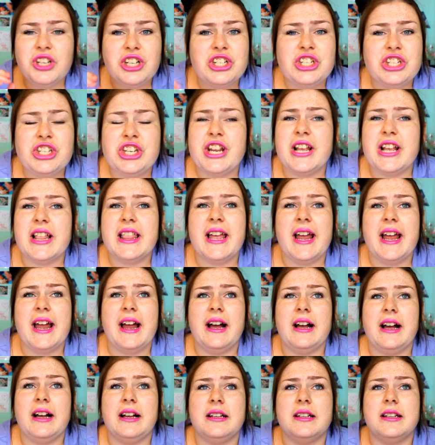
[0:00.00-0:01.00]
chill
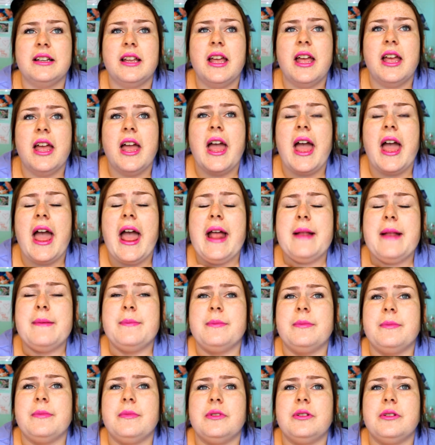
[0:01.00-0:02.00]
out
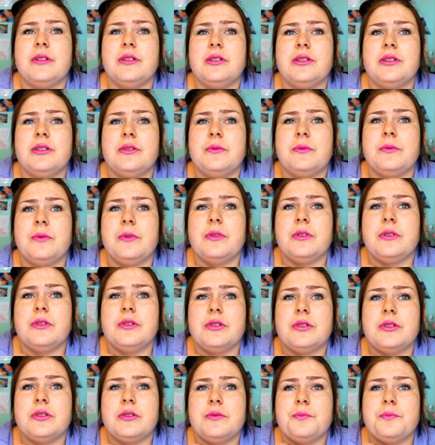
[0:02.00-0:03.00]
and
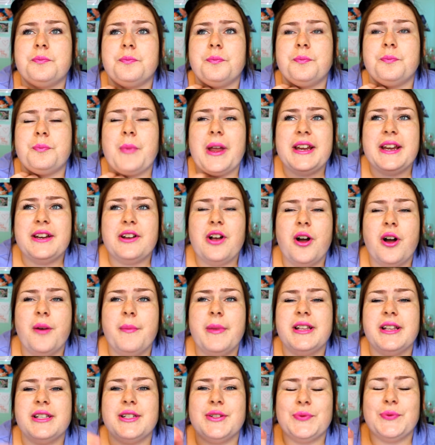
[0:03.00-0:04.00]
make
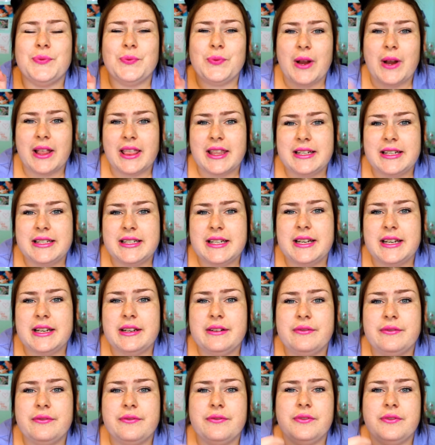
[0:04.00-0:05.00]
comments
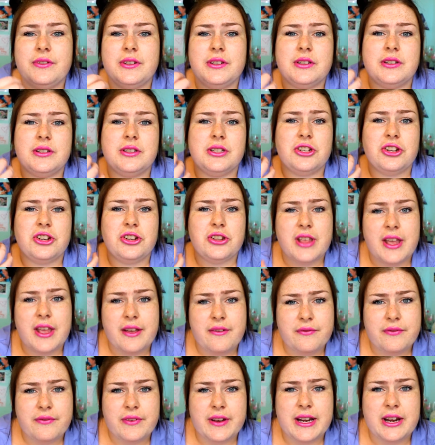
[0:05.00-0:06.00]
relative to
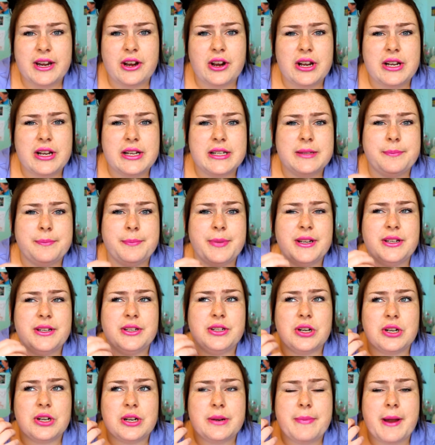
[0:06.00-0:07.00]
their videos, but
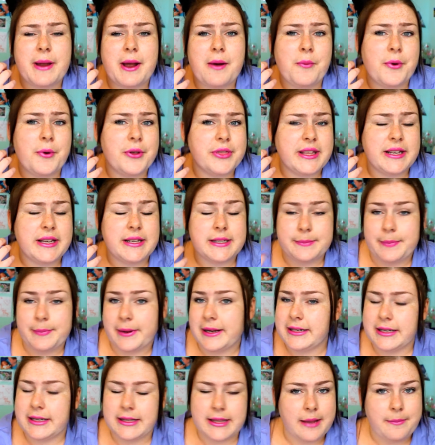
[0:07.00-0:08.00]
not about what they're
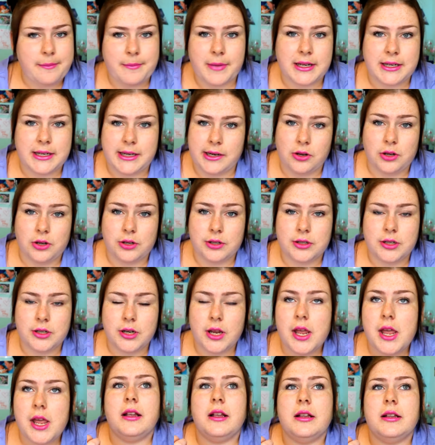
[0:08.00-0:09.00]
spending their money on.
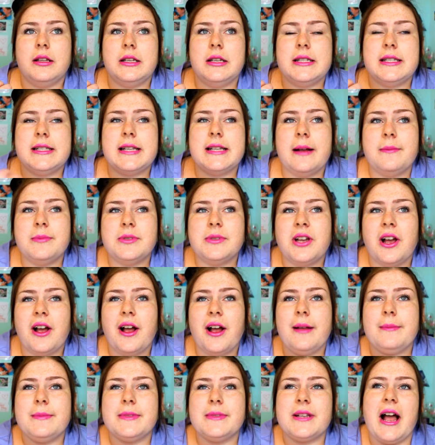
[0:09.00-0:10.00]

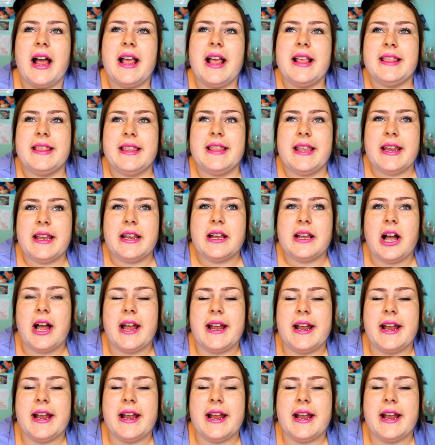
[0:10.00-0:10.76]
Sometimes I think